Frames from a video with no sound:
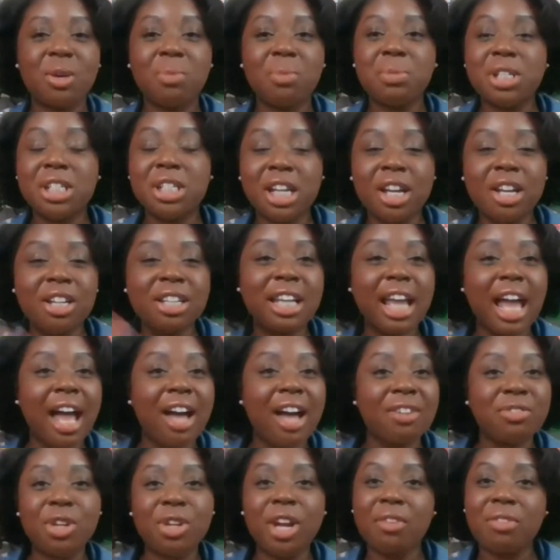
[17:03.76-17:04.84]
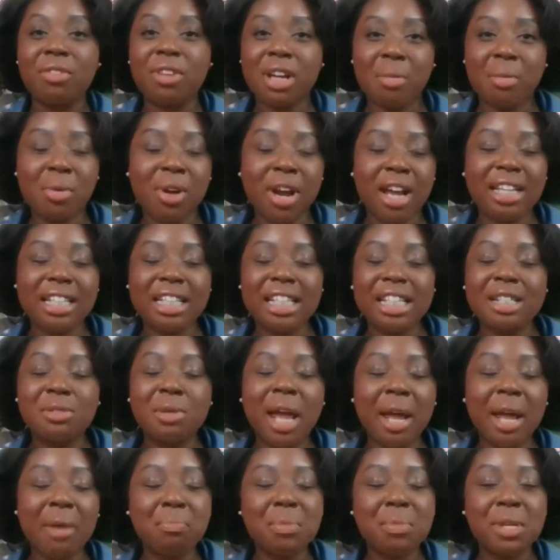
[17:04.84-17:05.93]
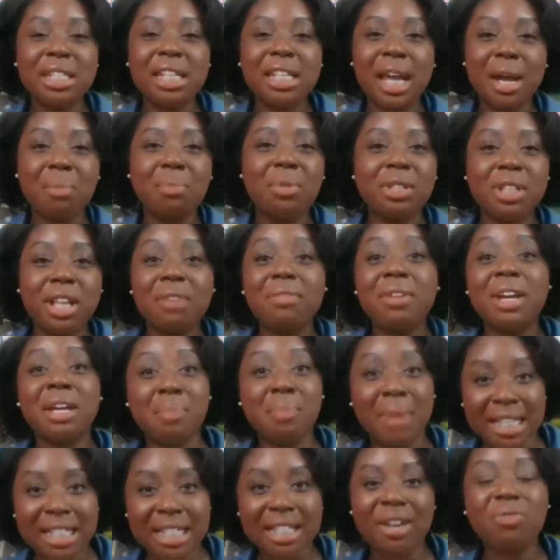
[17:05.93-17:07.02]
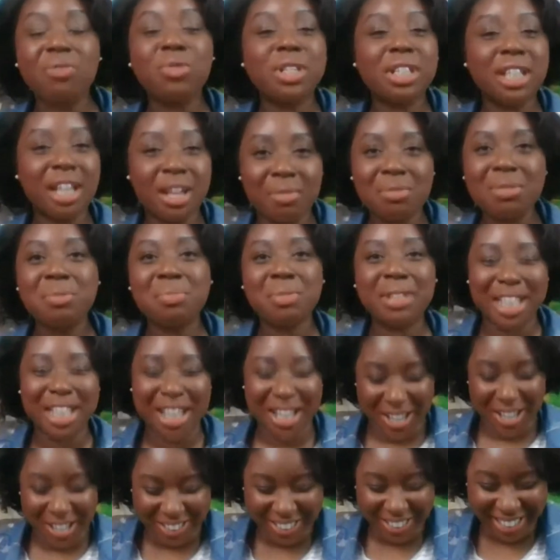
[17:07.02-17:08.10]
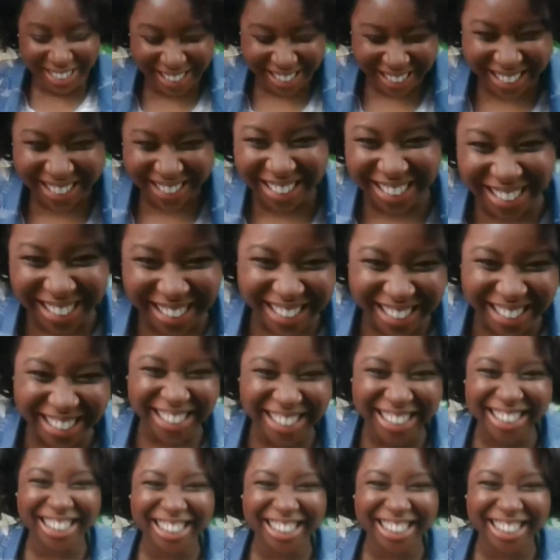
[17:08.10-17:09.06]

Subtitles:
Michelle, yeah, if you ever come across this, and Miss Amber Love and myself would love to meet you.